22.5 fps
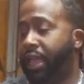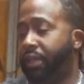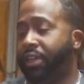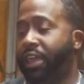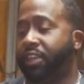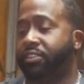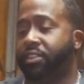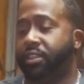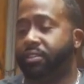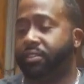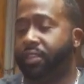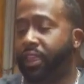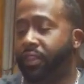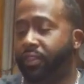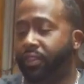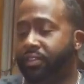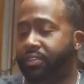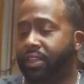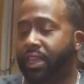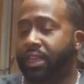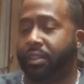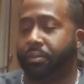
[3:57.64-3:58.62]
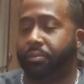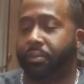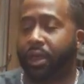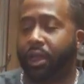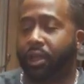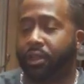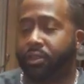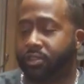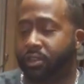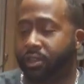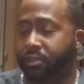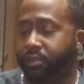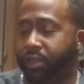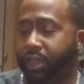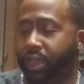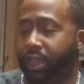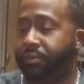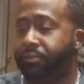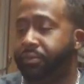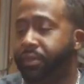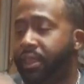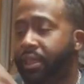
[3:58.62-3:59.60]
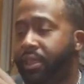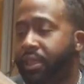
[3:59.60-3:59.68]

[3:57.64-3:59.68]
actually taken this out of the box already,